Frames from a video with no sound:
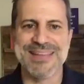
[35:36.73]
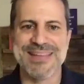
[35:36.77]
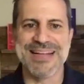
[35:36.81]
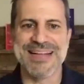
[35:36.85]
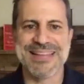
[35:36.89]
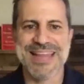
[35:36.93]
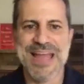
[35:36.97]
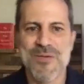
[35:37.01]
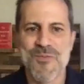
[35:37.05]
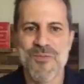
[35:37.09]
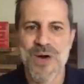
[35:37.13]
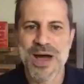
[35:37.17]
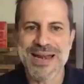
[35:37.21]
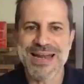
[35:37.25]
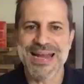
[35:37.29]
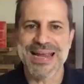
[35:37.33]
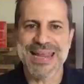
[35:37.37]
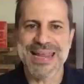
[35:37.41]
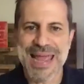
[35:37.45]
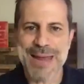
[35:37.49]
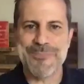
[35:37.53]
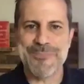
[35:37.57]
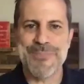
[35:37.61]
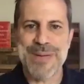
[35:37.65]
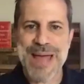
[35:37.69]
Like they want to
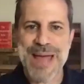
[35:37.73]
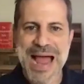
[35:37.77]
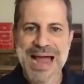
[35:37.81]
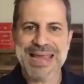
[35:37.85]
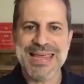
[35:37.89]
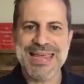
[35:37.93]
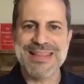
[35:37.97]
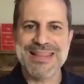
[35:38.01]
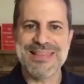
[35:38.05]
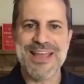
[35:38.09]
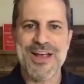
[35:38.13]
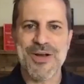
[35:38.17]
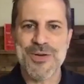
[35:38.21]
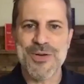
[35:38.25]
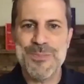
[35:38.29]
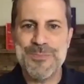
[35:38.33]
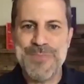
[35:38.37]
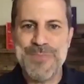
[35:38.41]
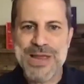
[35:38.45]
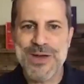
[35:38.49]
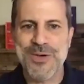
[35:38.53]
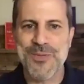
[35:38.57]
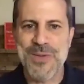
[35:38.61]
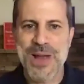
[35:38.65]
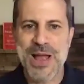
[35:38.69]
get back in there and
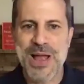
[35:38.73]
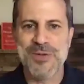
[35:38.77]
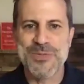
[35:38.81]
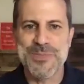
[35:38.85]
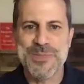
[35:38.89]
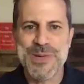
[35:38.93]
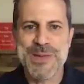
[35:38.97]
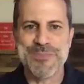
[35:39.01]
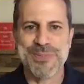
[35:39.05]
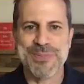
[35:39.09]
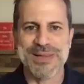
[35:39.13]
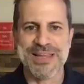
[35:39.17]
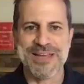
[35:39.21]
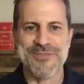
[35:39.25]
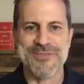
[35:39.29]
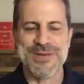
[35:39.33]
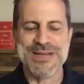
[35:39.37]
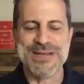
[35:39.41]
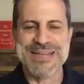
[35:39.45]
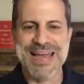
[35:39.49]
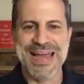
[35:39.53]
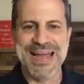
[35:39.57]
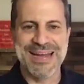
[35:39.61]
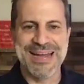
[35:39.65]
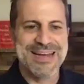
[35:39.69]
be around people every
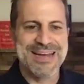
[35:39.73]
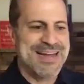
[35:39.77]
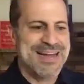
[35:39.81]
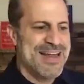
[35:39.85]
day.